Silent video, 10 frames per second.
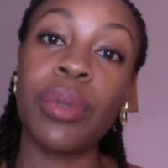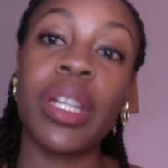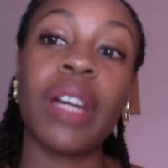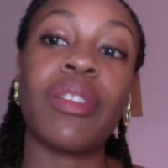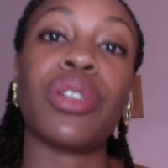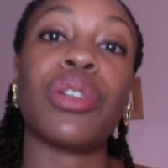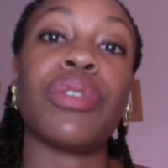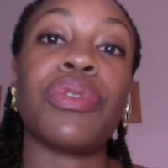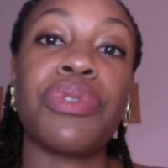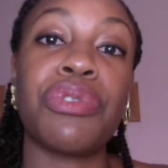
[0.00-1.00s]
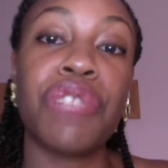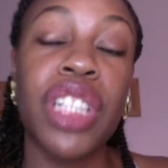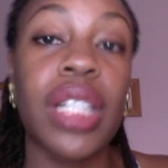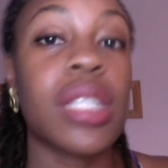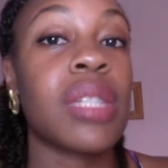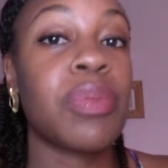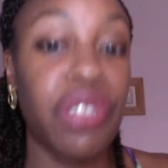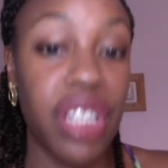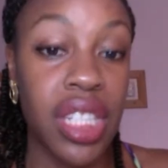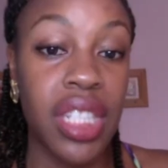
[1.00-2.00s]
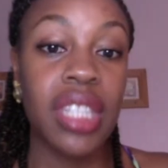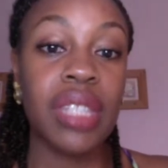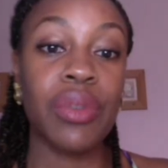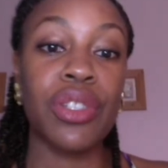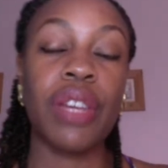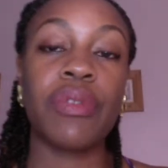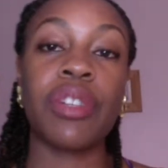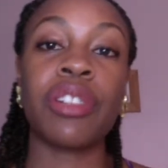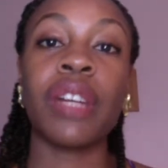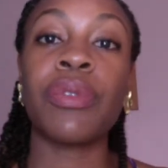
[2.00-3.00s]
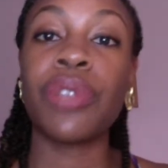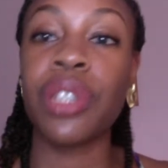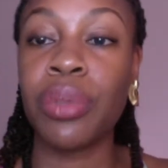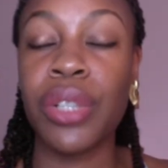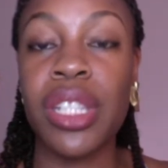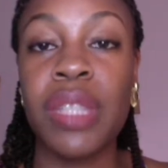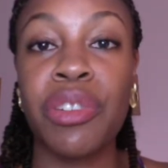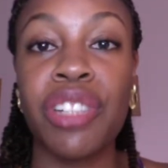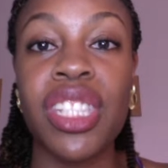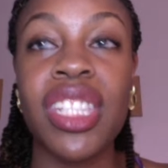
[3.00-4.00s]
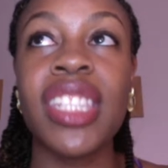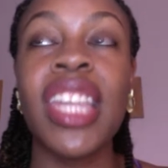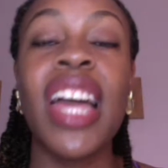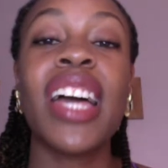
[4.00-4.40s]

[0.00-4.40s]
We have a lot of free experiences. We also have very affordable experiences.